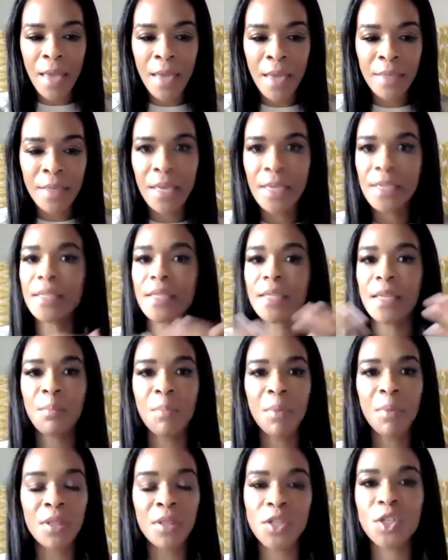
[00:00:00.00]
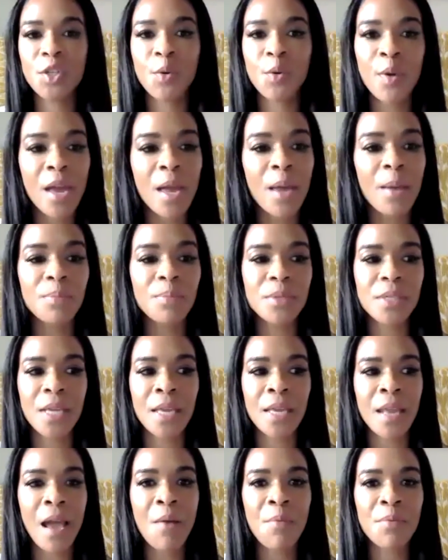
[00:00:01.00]
he sent me the script,
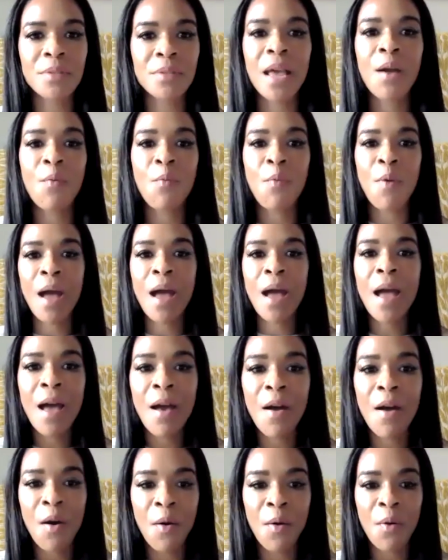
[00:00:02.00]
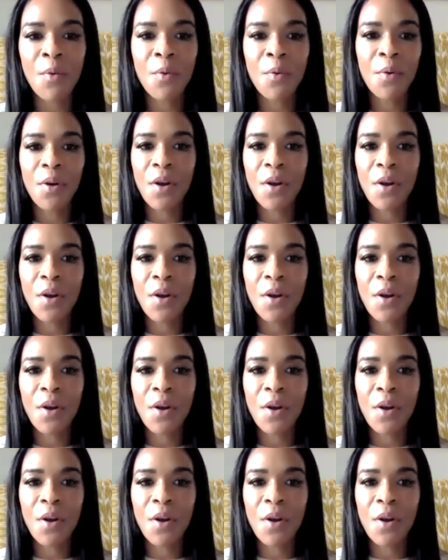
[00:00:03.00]
and I was like, wow.